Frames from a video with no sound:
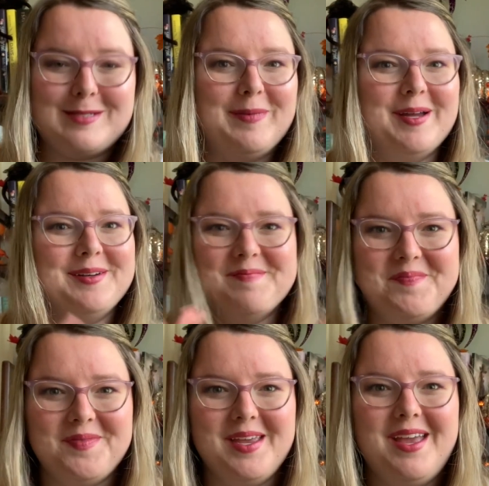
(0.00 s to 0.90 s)
but
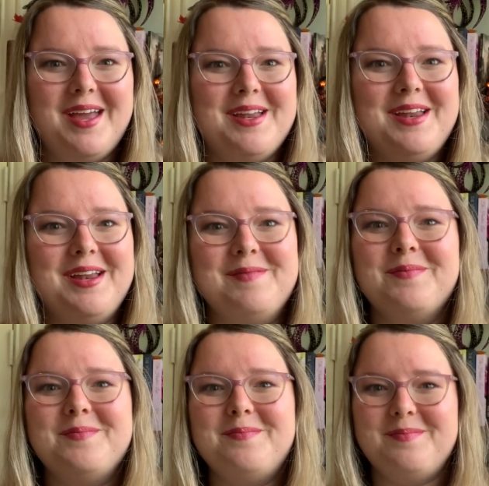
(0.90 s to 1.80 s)

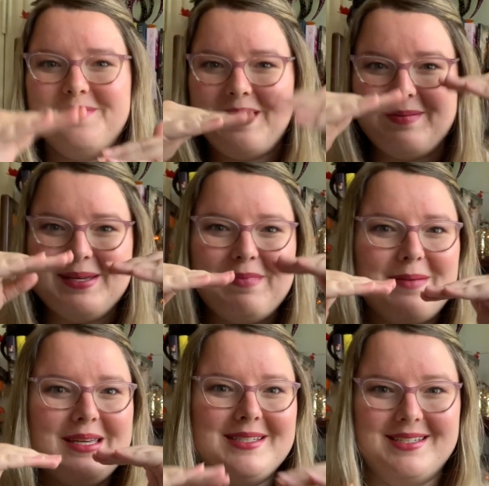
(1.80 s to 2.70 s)
maybe
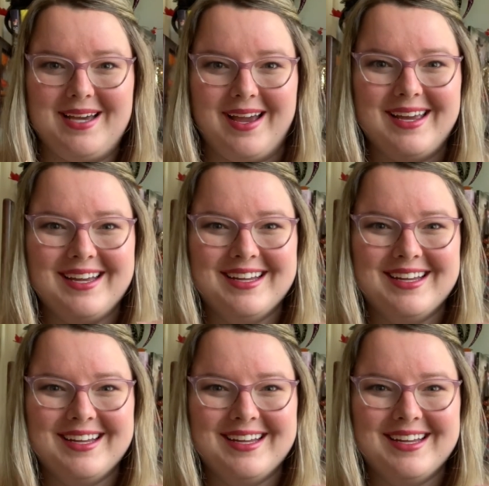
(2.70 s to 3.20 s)
it's a tie.